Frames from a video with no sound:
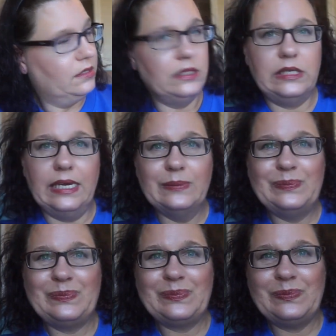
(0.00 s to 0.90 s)
yeah,
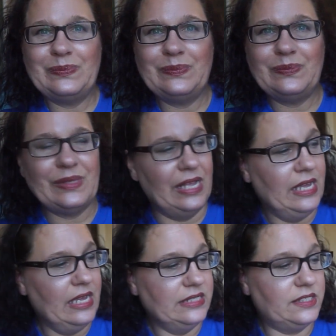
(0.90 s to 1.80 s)

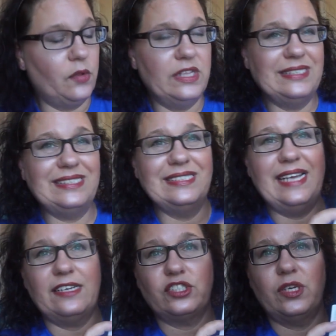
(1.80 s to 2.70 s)
so this is
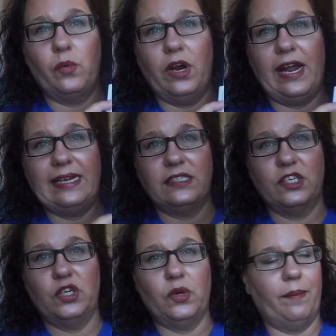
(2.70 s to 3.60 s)
actually where I
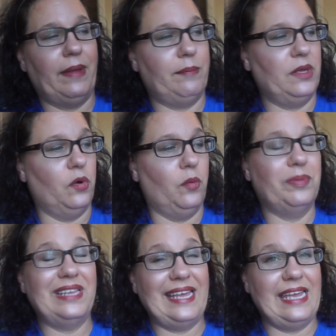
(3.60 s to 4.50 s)
do my meal
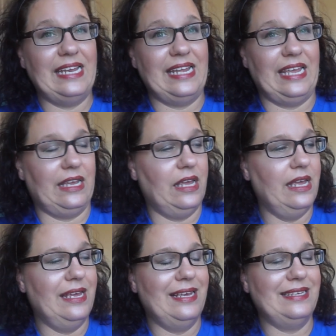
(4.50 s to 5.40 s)
planning,
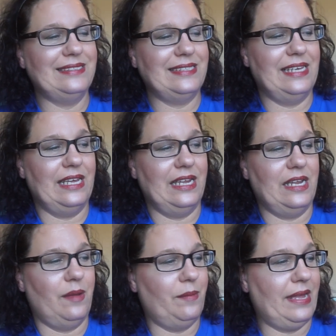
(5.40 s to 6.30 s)
is in
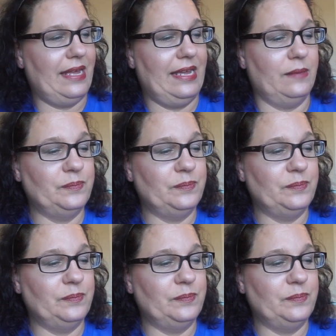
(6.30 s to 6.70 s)
my